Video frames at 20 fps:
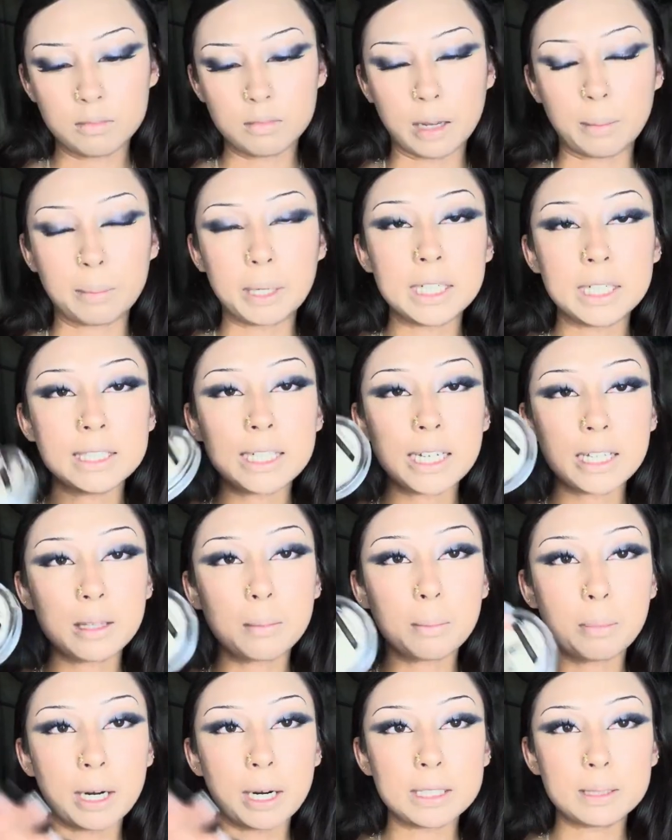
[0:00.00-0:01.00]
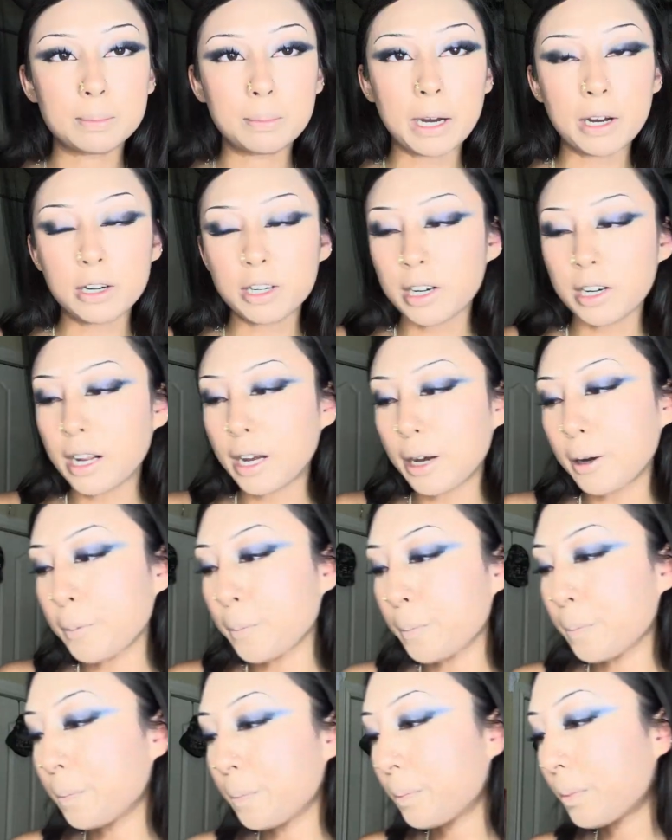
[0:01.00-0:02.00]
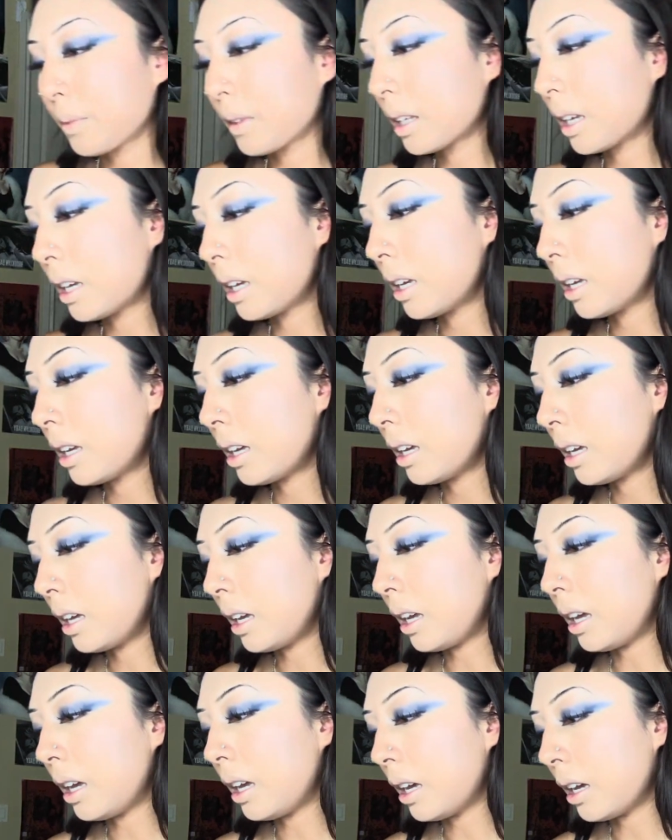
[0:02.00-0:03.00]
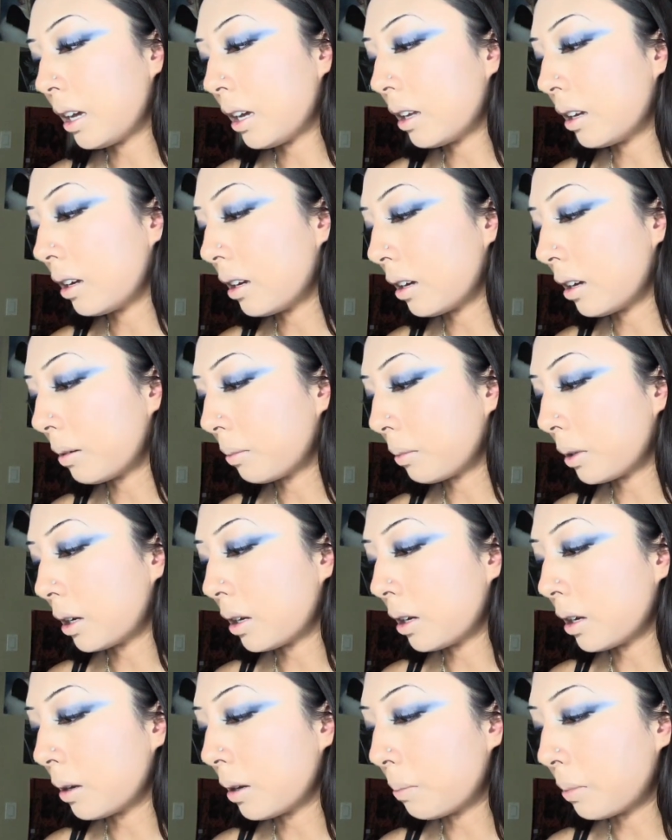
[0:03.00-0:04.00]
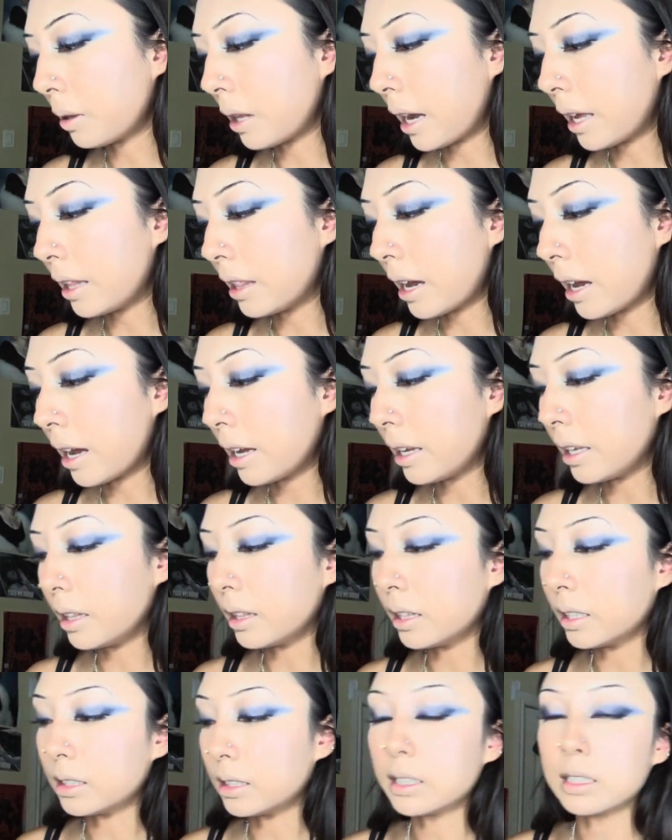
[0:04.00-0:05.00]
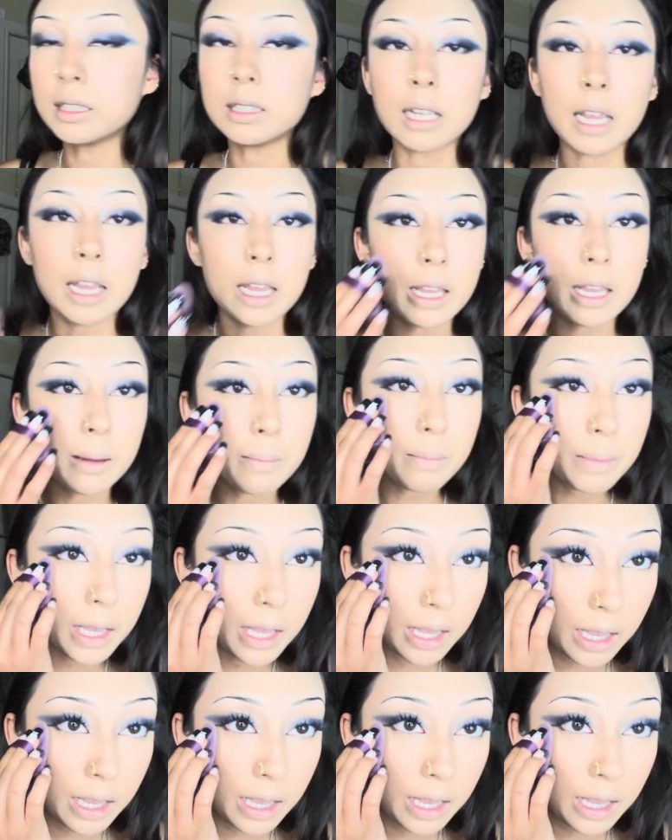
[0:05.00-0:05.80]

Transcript: I'm gonna take the pressed powder now, and I'm gonna apply that in the same